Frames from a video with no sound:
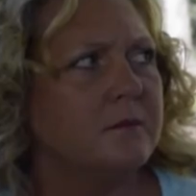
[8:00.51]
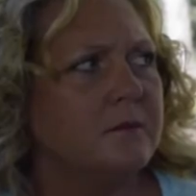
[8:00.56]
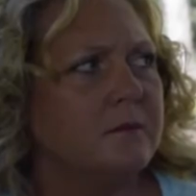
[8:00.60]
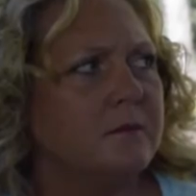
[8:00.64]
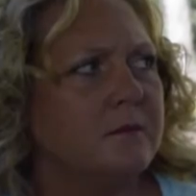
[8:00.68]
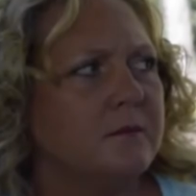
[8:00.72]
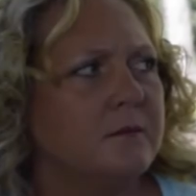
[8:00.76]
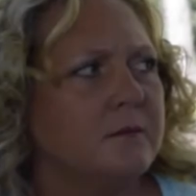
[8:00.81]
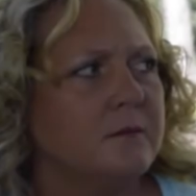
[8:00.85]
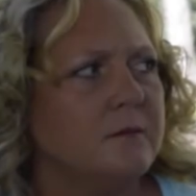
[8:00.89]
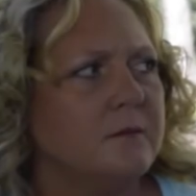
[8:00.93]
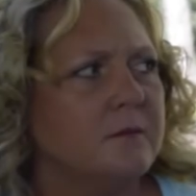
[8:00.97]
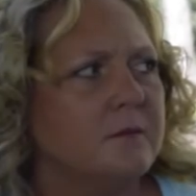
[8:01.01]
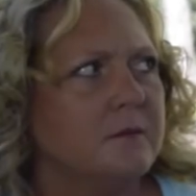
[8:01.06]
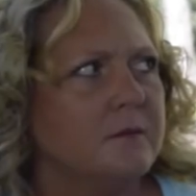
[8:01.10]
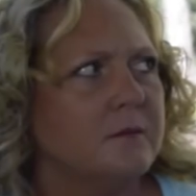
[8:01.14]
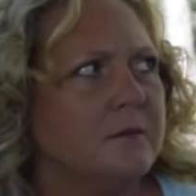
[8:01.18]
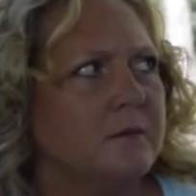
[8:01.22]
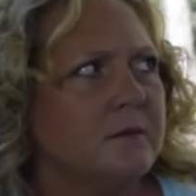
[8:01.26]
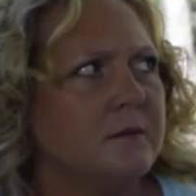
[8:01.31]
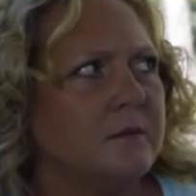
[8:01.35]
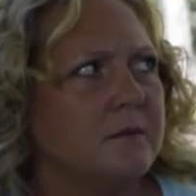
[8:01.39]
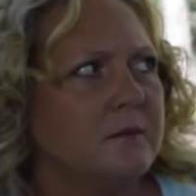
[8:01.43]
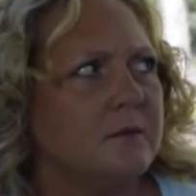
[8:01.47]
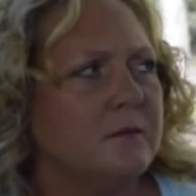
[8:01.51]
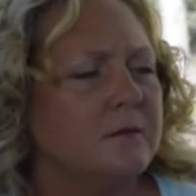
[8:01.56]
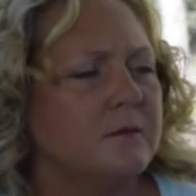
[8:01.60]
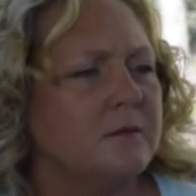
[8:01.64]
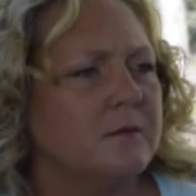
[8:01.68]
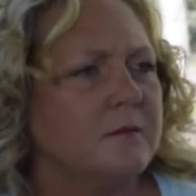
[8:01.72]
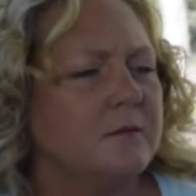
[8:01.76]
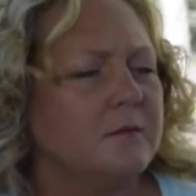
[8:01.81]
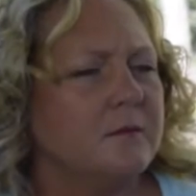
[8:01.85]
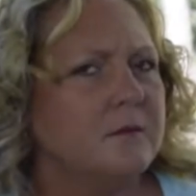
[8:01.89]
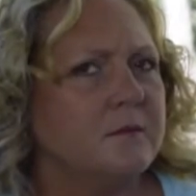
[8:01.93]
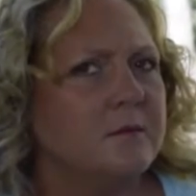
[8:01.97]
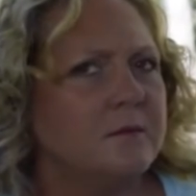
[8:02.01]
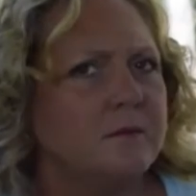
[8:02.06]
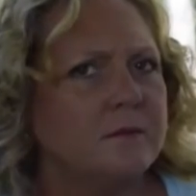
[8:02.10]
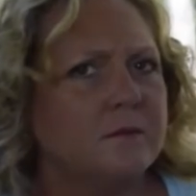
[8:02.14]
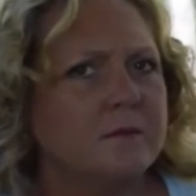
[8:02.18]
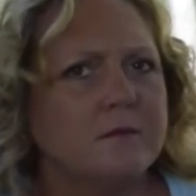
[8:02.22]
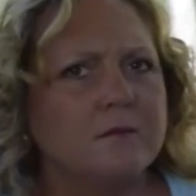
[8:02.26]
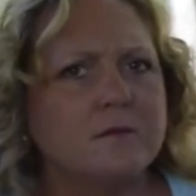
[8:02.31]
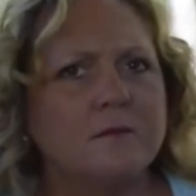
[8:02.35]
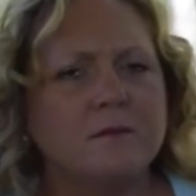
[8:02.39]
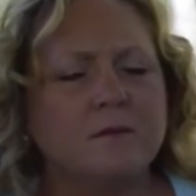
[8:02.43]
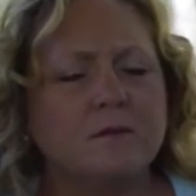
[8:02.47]

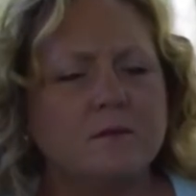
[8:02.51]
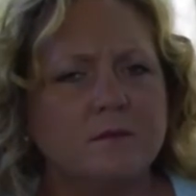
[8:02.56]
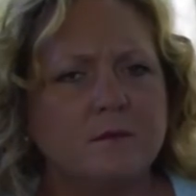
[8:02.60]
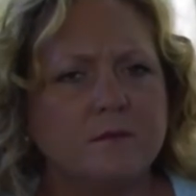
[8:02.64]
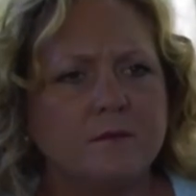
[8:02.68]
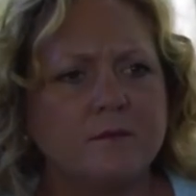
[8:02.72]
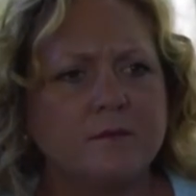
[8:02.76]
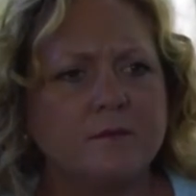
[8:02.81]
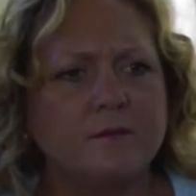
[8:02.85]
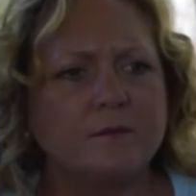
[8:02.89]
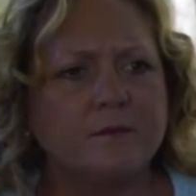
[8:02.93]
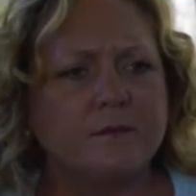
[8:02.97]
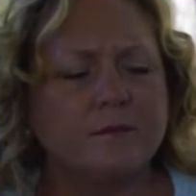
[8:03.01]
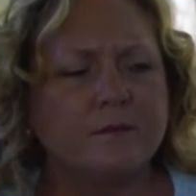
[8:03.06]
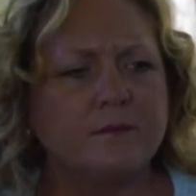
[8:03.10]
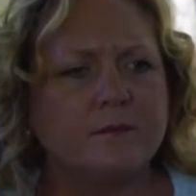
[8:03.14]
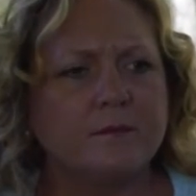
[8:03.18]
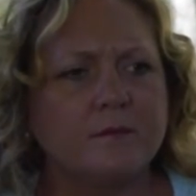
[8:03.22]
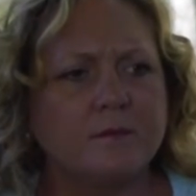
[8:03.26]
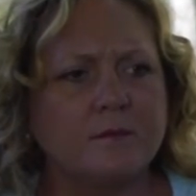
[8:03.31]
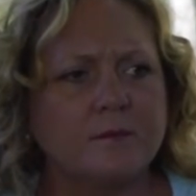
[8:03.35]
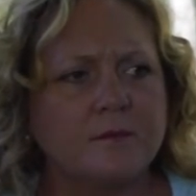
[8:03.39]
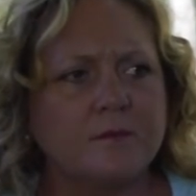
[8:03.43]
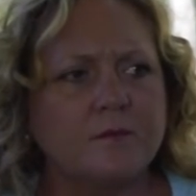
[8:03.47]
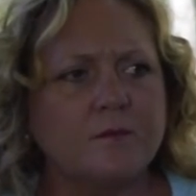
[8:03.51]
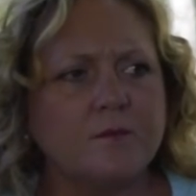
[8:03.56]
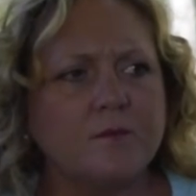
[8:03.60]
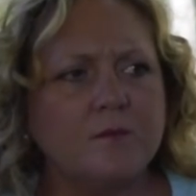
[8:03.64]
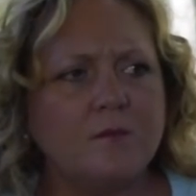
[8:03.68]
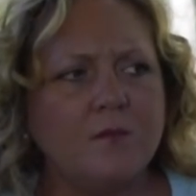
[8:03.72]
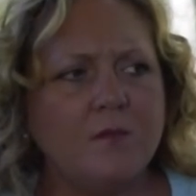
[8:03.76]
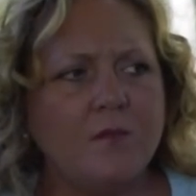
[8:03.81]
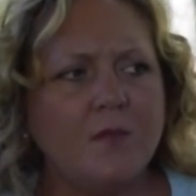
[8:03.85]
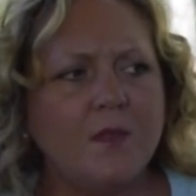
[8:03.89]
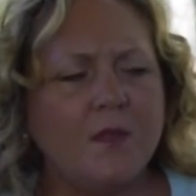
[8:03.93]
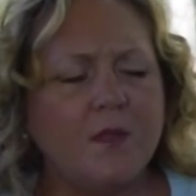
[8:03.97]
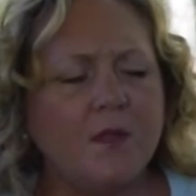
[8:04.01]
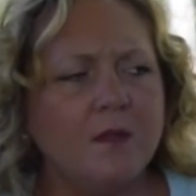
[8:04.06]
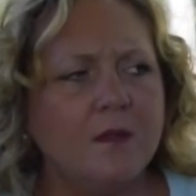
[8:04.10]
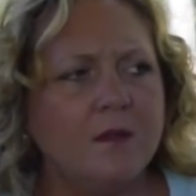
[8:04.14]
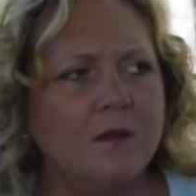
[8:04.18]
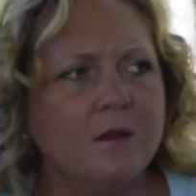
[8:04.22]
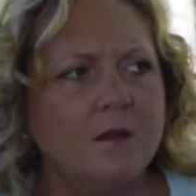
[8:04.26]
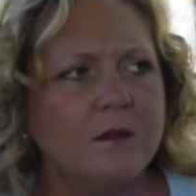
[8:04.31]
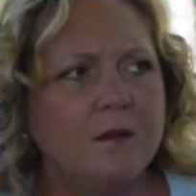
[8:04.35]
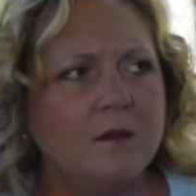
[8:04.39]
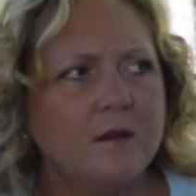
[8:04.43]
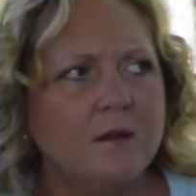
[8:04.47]

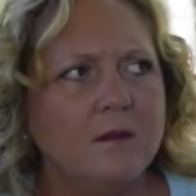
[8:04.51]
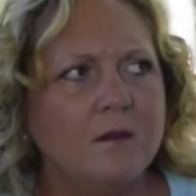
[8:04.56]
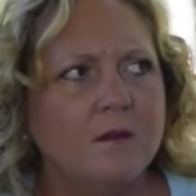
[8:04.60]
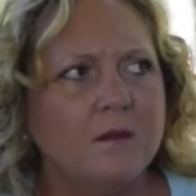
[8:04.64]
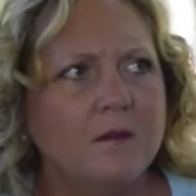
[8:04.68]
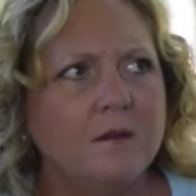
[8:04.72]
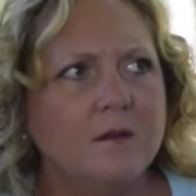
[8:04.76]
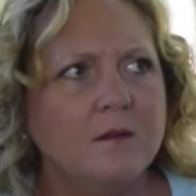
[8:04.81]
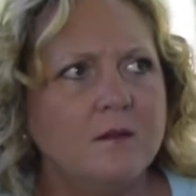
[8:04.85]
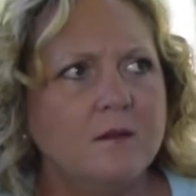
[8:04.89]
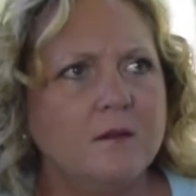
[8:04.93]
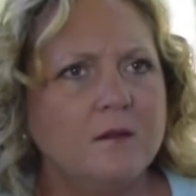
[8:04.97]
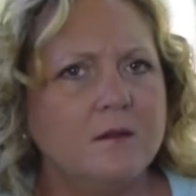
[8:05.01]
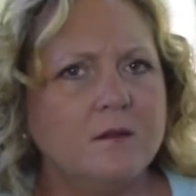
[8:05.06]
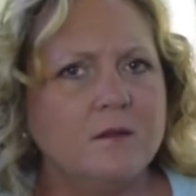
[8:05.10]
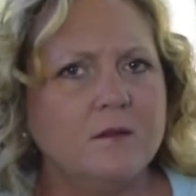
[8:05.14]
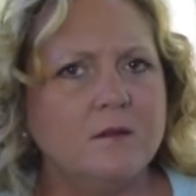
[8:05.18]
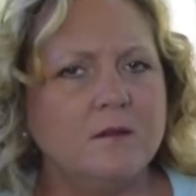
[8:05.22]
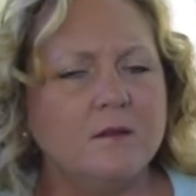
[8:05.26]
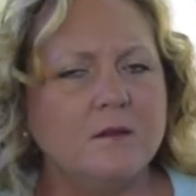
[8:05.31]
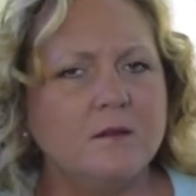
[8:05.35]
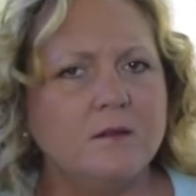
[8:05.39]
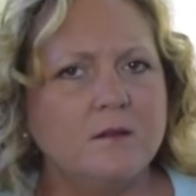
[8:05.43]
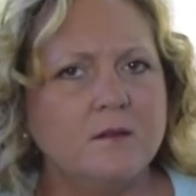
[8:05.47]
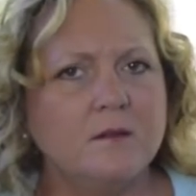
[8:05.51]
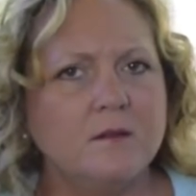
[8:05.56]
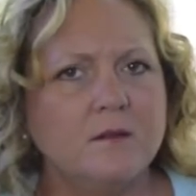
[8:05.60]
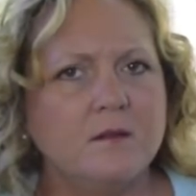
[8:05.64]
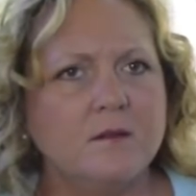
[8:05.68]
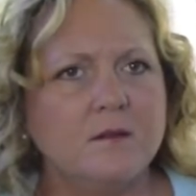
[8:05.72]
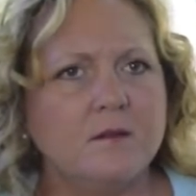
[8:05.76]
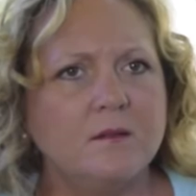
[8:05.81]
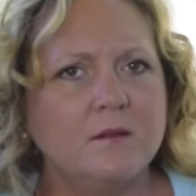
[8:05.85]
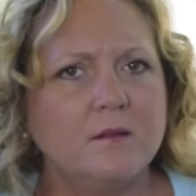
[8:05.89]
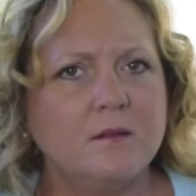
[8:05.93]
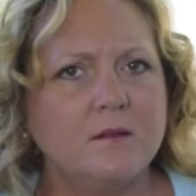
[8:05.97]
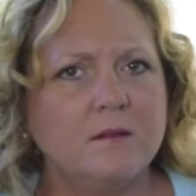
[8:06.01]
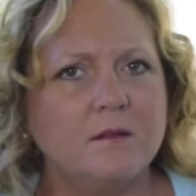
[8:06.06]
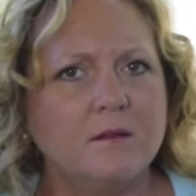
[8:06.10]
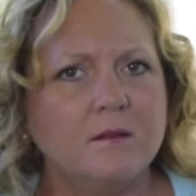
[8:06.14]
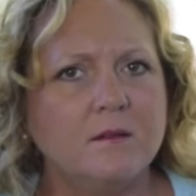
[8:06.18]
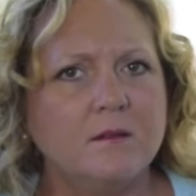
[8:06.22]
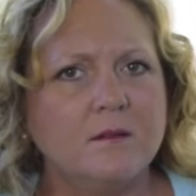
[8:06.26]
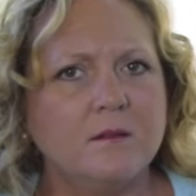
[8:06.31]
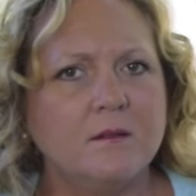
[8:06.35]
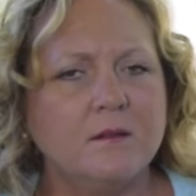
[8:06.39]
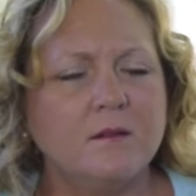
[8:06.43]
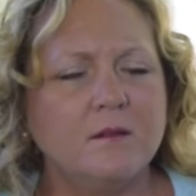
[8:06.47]

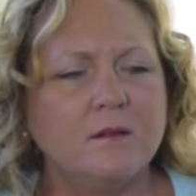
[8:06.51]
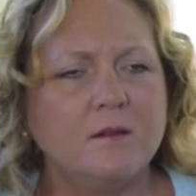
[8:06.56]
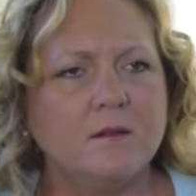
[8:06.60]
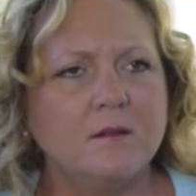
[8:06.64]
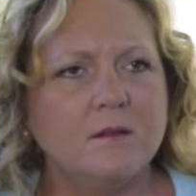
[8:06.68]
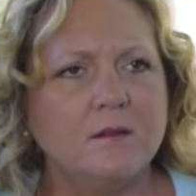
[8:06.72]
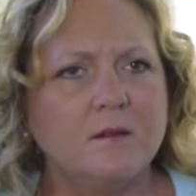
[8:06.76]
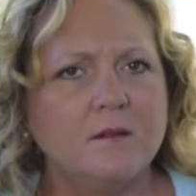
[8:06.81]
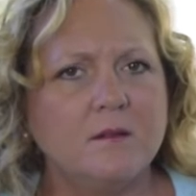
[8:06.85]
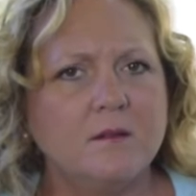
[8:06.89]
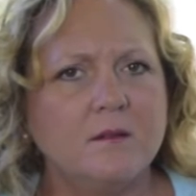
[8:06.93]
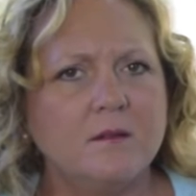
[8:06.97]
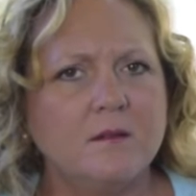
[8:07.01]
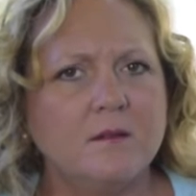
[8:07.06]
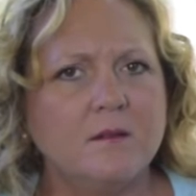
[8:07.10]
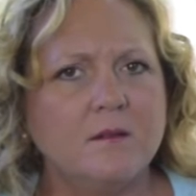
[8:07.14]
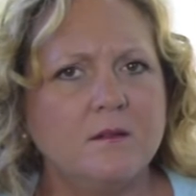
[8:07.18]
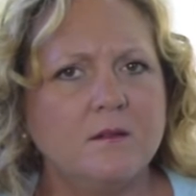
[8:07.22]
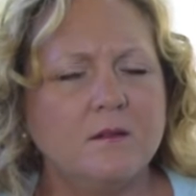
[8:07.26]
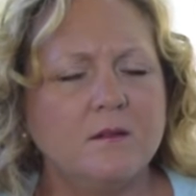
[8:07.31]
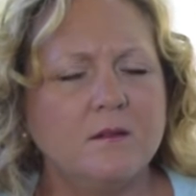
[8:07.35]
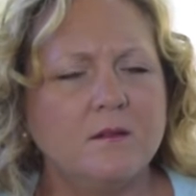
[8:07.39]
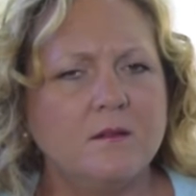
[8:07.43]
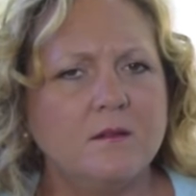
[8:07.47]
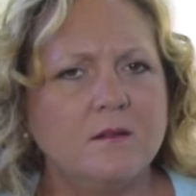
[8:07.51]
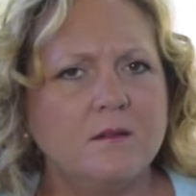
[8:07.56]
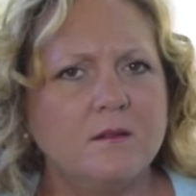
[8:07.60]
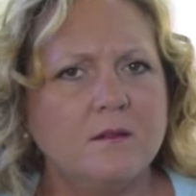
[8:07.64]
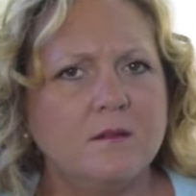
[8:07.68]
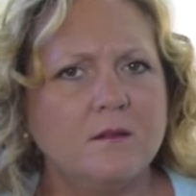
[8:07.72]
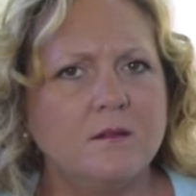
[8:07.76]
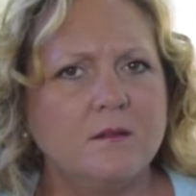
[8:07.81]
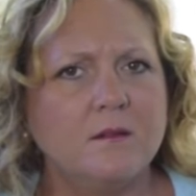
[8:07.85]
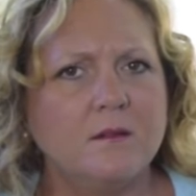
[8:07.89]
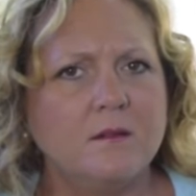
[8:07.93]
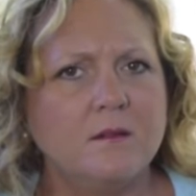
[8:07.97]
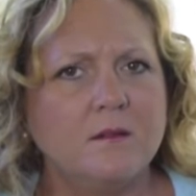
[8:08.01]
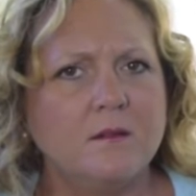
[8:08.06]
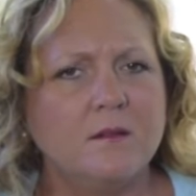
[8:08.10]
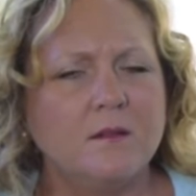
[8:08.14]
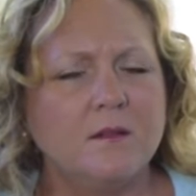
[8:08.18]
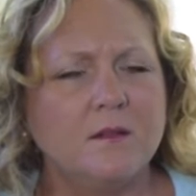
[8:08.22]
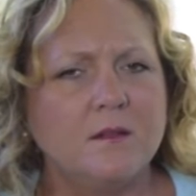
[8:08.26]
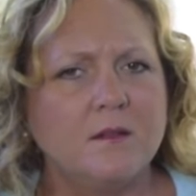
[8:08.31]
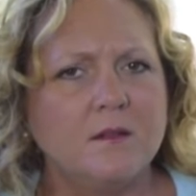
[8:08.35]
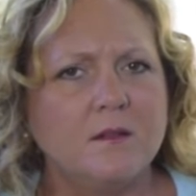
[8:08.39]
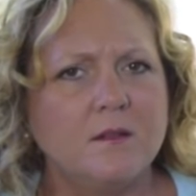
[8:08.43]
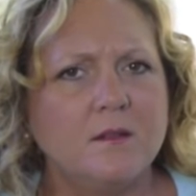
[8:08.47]
(not speaking)